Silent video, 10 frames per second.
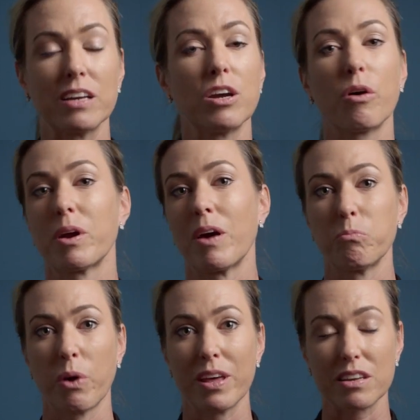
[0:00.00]
I know when
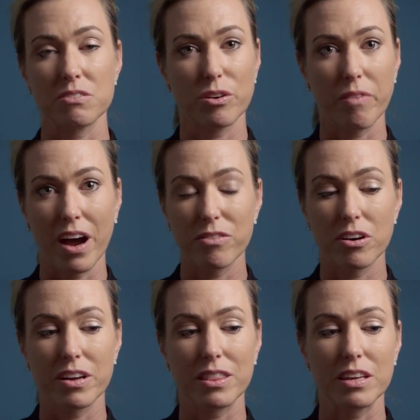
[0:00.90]
I'm with a
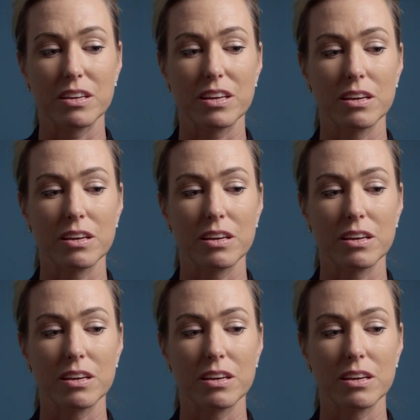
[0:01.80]
survivor in the